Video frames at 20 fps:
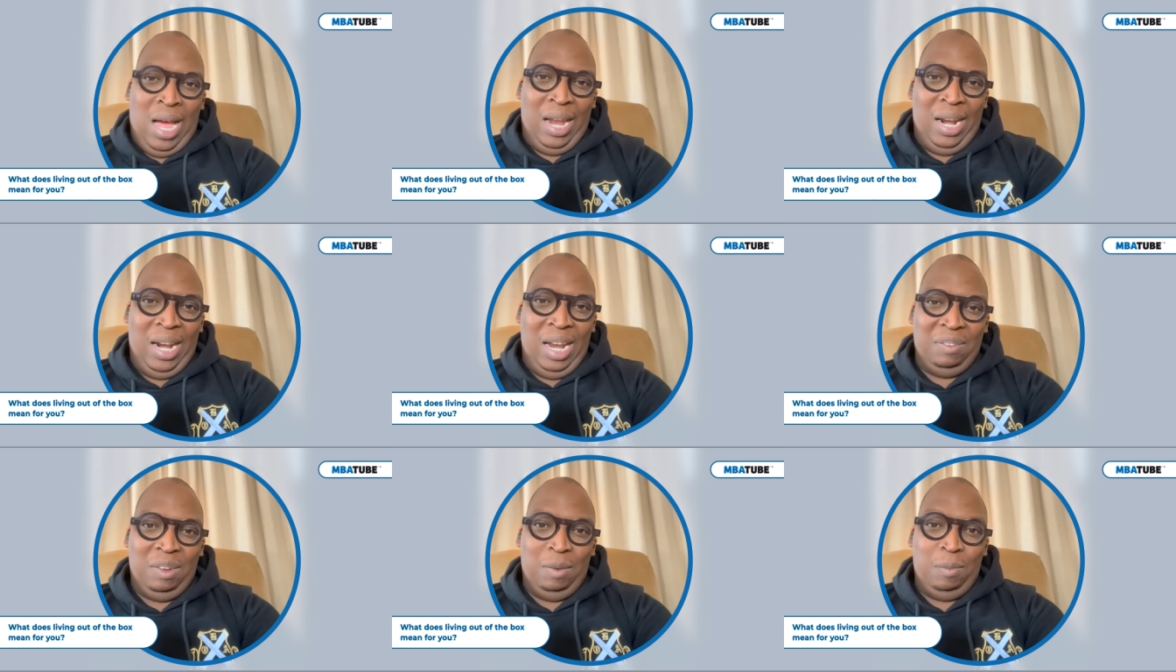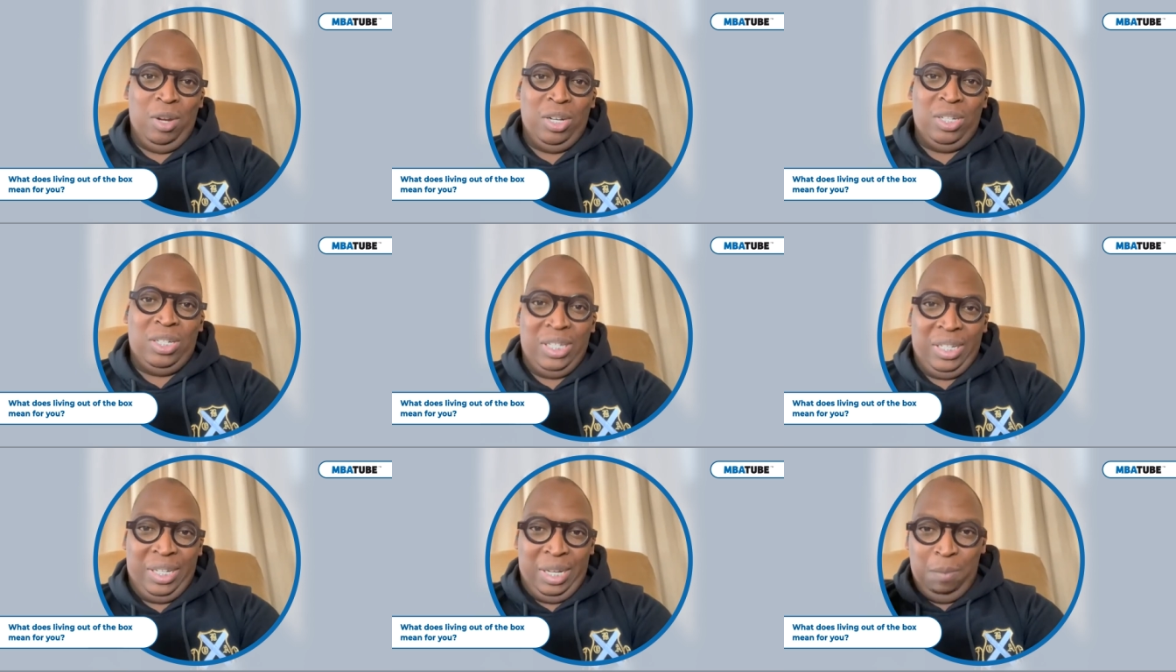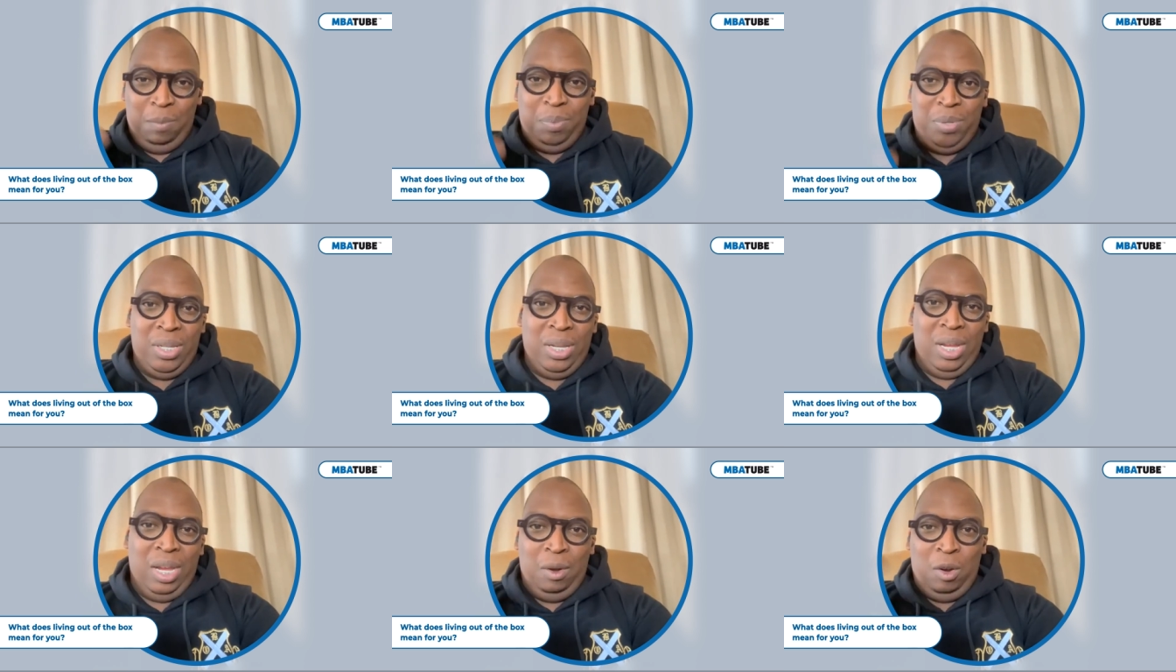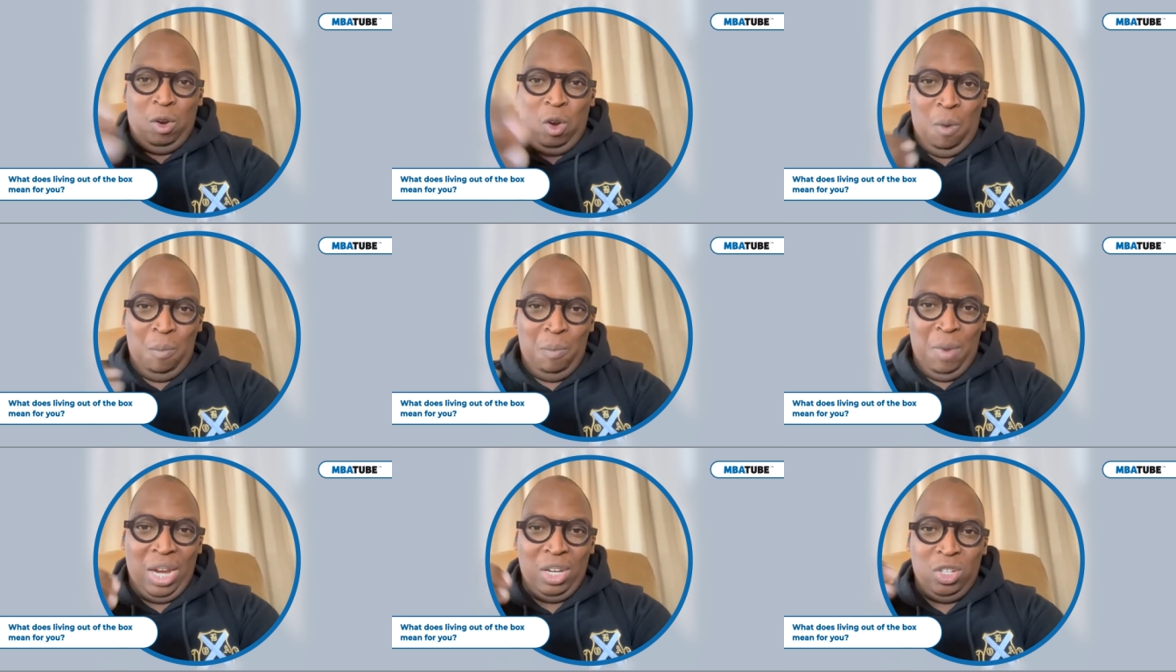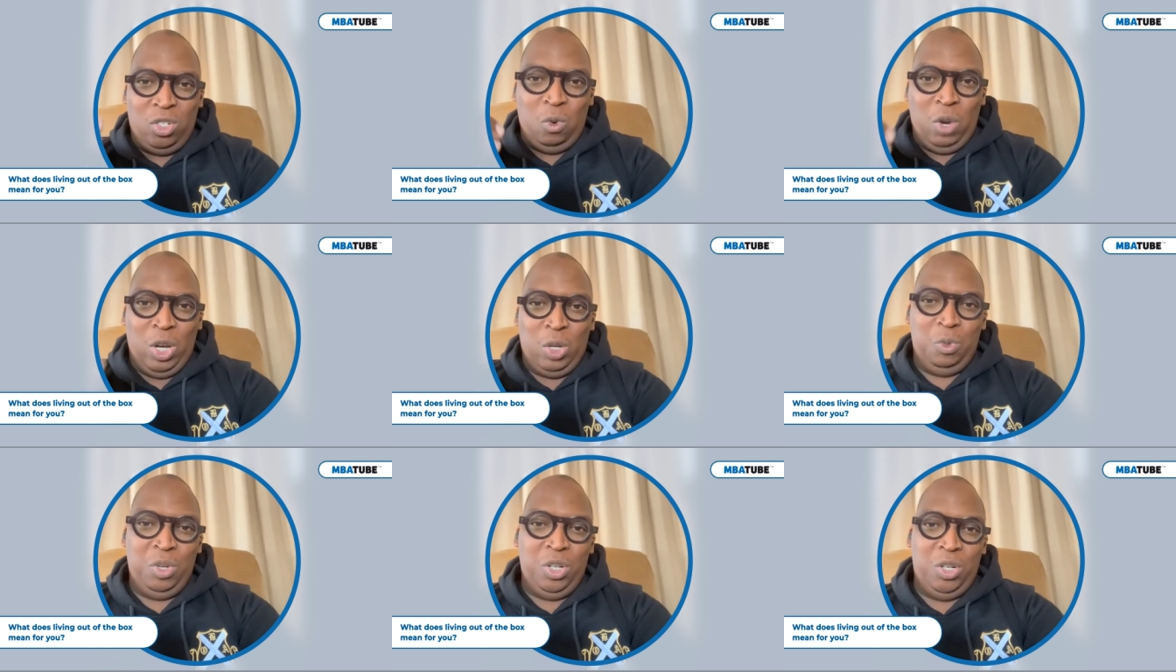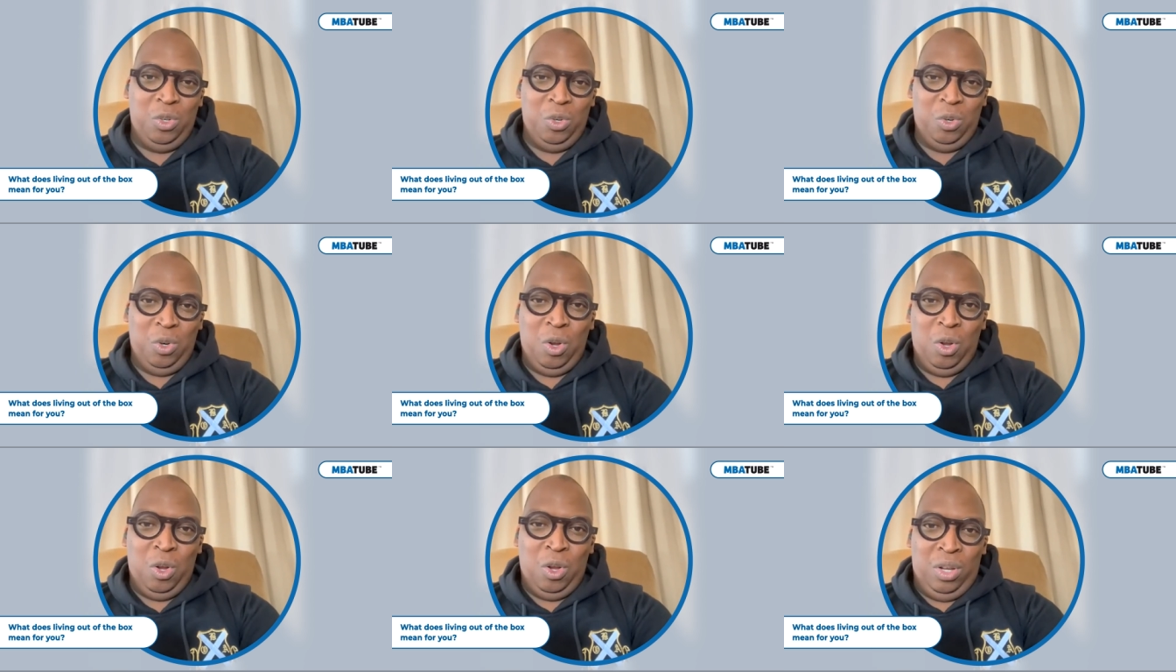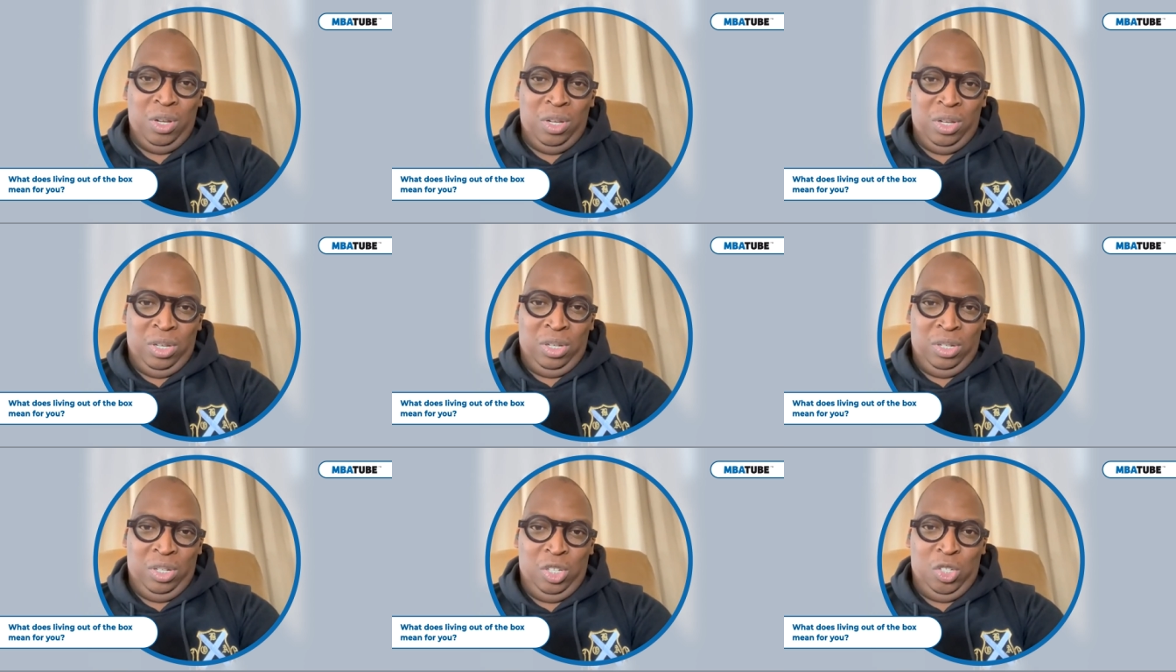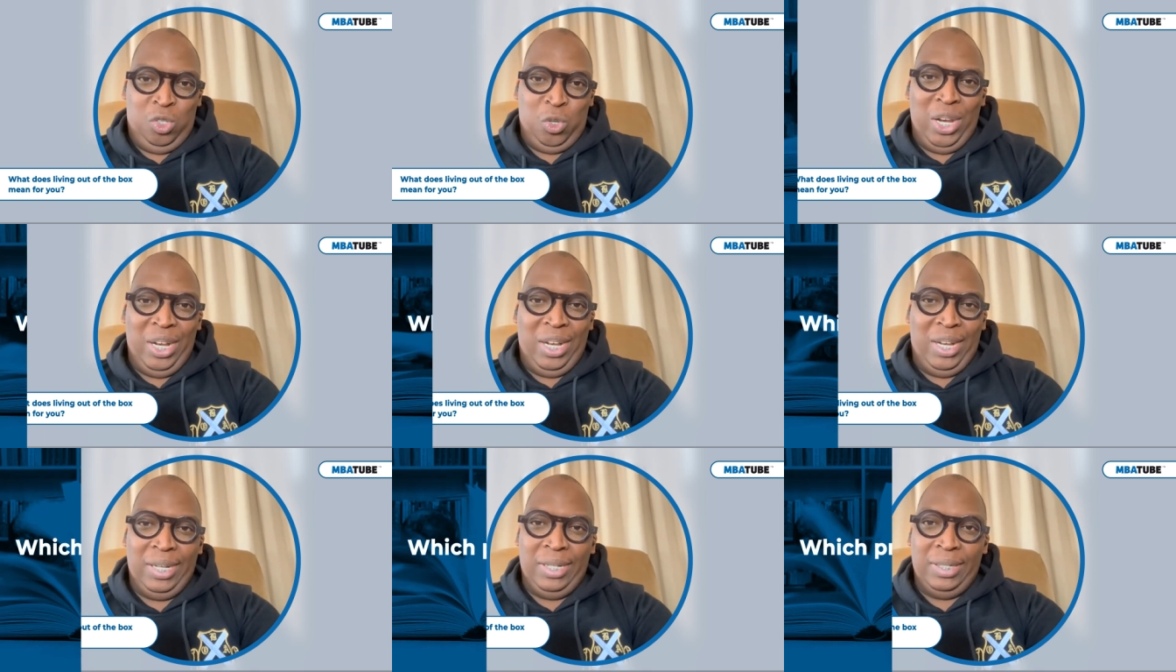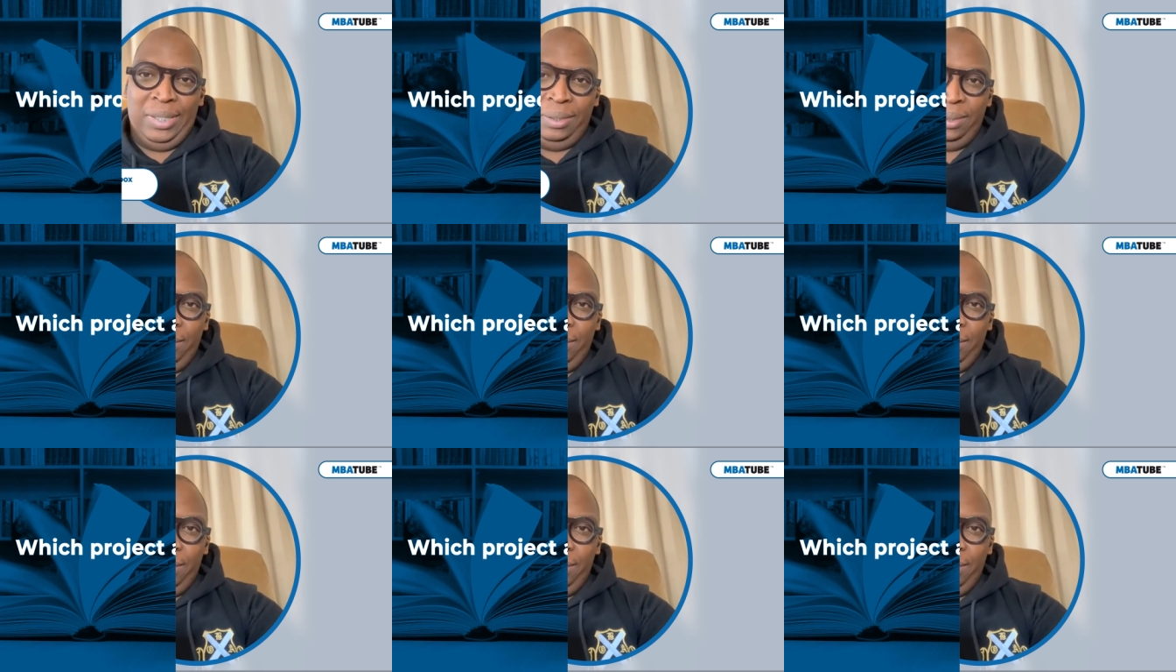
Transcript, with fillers: I love about Gibbs, combined to what we do currently.